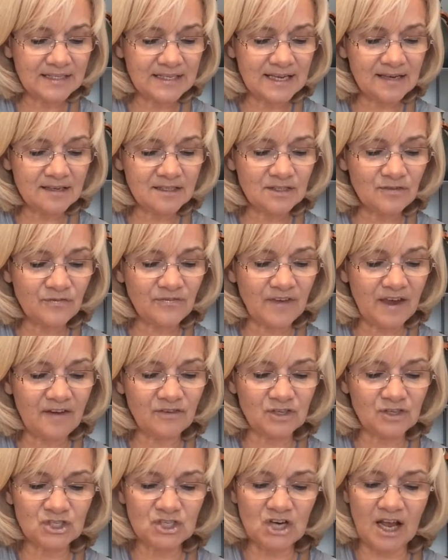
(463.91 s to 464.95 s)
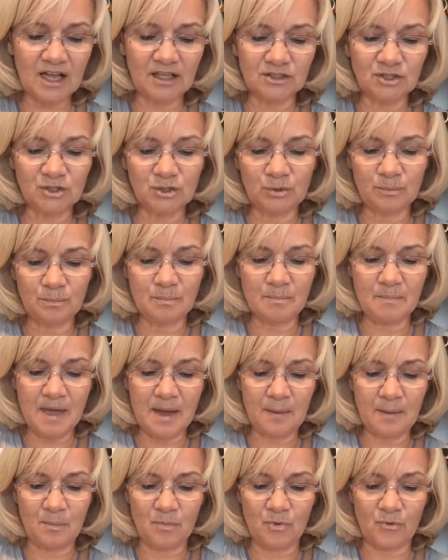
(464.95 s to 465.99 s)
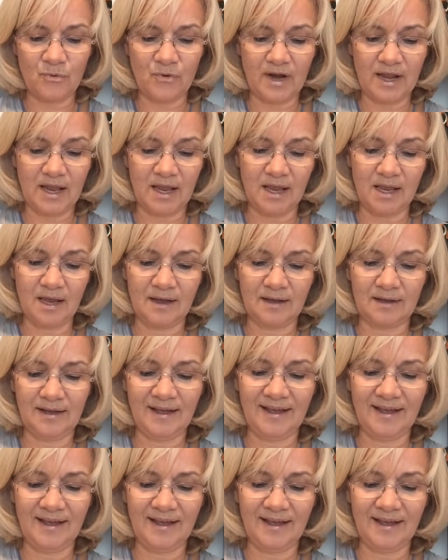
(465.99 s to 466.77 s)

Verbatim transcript: tell us a favorite childhood memory.